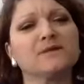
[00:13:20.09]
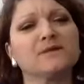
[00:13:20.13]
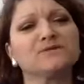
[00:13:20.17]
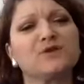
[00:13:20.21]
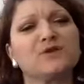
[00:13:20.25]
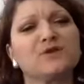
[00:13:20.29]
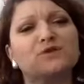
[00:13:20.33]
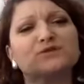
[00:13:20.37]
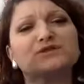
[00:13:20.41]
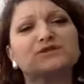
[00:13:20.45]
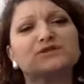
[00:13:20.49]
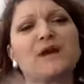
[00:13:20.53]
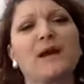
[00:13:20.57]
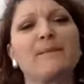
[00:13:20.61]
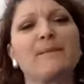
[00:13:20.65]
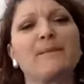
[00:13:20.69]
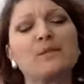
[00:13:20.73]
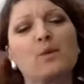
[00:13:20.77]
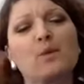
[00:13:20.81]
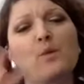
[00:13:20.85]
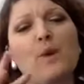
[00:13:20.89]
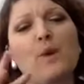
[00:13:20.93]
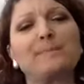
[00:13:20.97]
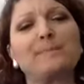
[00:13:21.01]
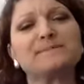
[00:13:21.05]
So, some of the
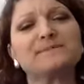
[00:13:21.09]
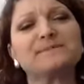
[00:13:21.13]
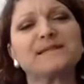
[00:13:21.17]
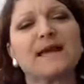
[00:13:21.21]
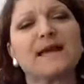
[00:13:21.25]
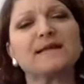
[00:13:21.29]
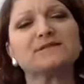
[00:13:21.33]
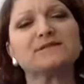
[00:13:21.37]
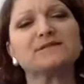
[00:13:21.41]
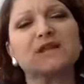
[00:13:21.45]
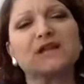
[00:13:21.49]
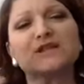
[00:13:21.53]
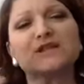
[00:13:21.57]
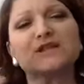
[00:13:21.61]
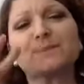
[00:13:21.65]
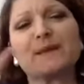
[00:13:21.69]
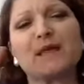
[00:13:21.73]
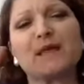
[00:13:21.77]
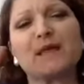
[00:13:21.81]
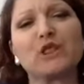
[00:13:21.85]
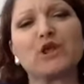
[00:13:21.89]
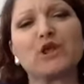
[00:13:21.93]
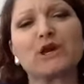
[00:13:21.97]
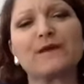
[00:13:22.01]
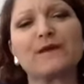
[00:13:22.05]
websites that you're
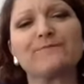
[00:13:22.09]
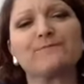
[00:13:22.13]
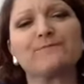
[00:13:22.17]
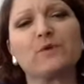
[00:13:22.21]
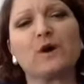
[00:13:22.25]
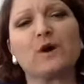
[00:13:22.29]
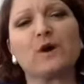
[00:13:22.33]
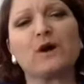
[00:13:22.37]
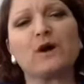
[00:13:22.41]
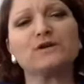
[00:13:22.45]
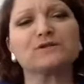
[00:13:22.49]
looking for